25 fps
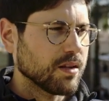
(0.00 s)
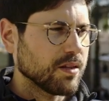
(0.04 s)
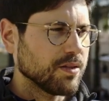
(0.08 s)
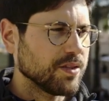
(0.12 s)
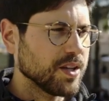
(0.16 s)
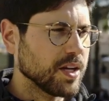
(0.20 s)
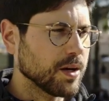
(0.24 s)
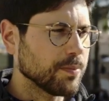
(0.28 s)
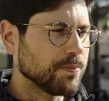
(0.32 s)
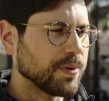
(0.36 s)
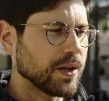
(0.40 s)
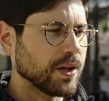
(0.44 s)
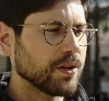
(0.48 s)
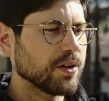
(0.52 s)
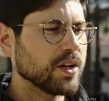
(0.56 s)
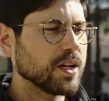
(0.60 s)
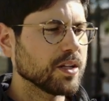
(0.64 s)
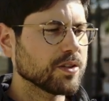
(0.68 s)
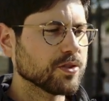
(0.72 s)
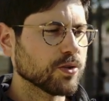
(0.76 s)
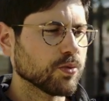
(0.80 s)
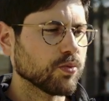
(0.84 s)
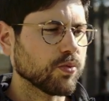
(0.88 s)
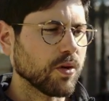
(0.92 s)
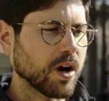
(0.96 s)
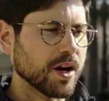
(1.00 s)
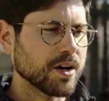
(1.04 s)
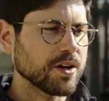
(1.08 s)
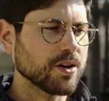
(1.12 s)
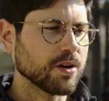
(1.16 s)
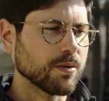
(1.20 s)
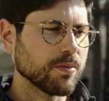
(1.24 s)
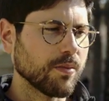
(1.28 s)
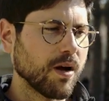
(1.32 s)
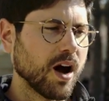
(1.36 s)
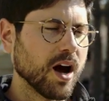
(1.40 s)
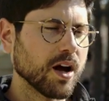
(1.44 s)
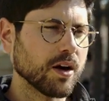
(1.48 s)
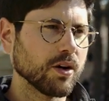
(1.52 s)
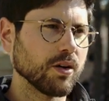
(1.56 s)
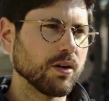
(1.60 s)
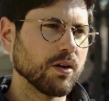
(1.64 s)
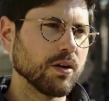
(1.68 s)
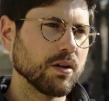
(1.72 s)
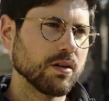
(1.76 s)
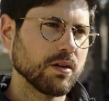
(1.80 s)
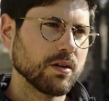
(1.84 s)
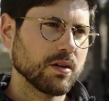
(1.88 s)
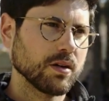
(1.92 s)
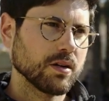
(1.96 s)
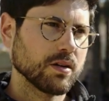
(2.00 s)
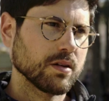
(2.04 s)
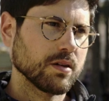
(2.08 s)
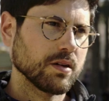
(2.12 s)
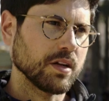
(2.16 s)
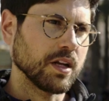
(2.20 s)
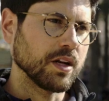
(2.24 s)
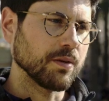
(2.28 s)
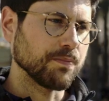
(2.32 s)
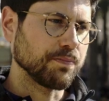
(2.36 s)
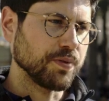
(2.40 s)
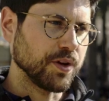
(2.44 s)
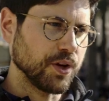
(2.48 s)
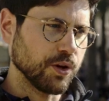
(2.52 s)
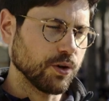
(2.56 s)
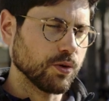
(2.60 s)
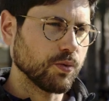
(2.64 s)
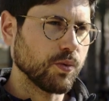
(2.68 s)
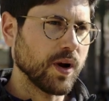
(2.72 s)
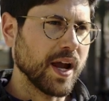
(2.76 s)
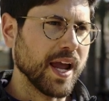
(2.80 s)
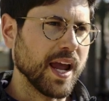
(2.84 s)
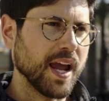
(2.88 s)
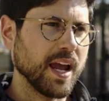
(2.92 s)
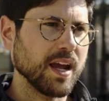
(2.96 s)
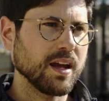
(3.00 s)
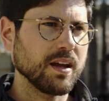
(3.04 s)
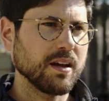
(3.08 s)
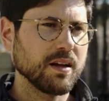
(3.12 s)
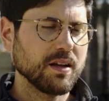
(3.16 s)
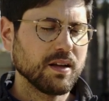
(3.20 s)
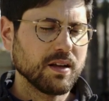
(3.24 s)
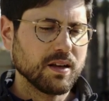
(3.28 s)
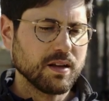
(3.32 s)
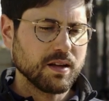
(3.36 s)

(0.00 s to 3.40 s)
the ability to run your model in a pure way,